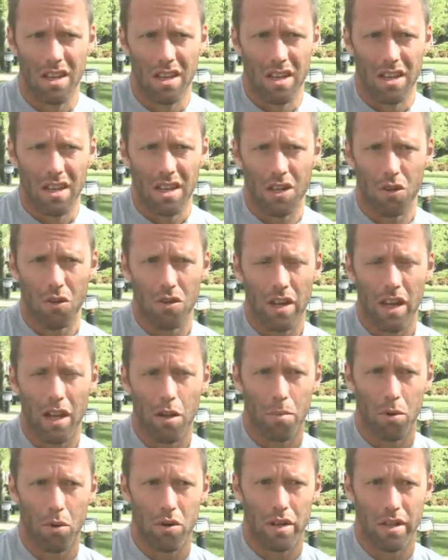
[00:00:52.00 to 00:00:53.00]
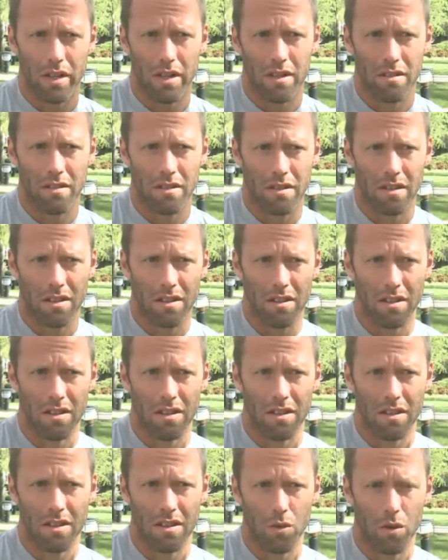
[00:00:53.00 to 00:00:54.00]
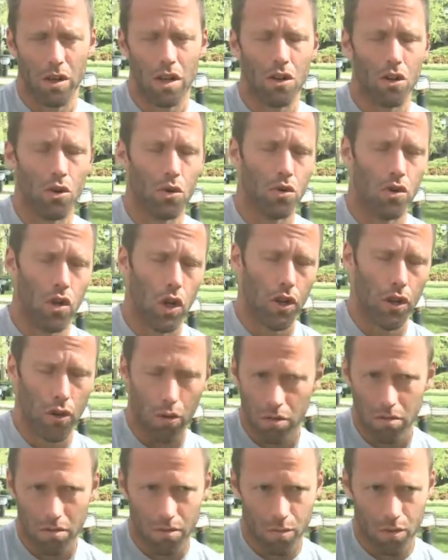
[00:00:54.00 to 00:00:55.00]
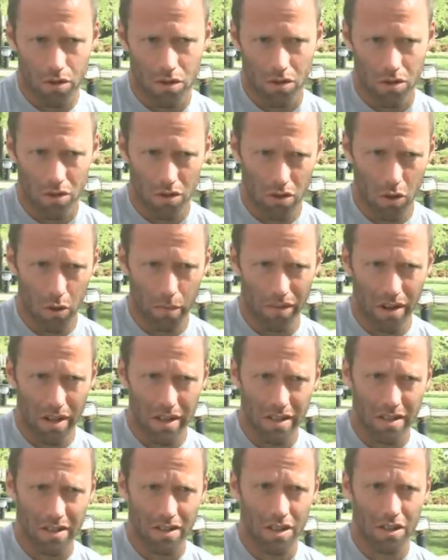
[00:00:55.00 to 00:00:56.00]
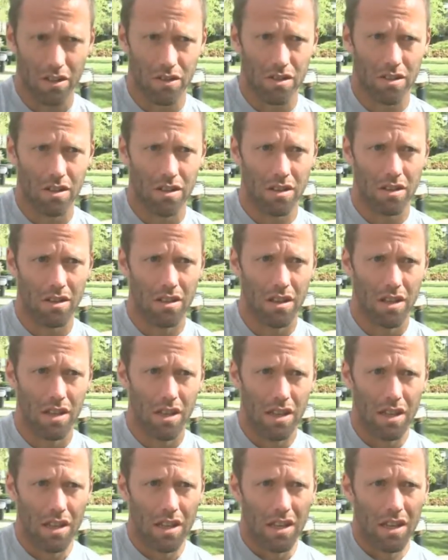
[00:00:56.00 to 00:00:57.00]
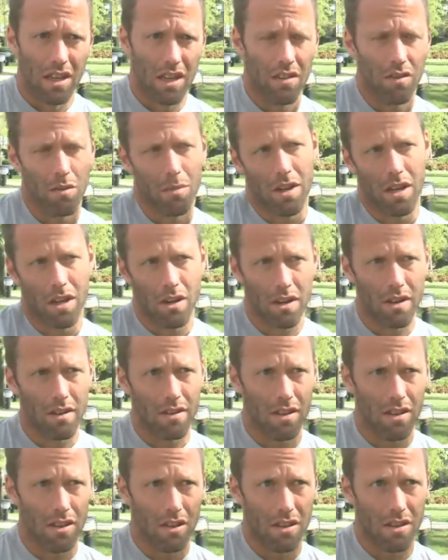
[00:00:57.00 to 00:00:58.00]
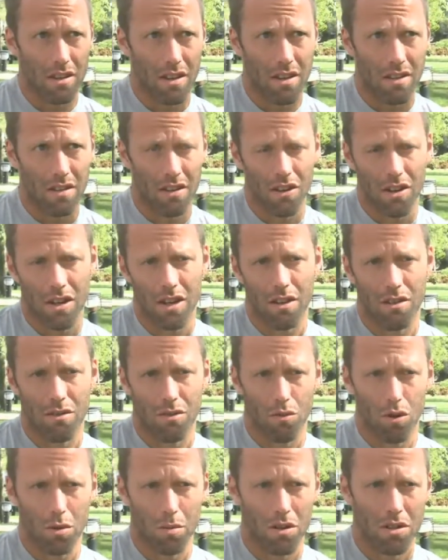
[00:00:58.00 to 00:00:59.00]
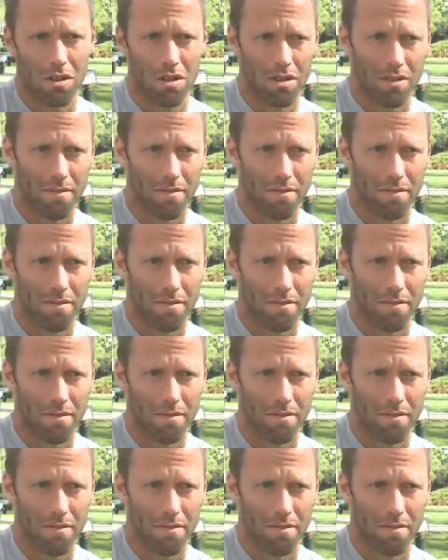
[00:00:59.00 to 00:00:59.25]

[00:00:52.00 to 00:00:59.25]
I couldn't help Hoya uh, the way I usually do. So hopefully this year uh, everybody here can see can see another Robert.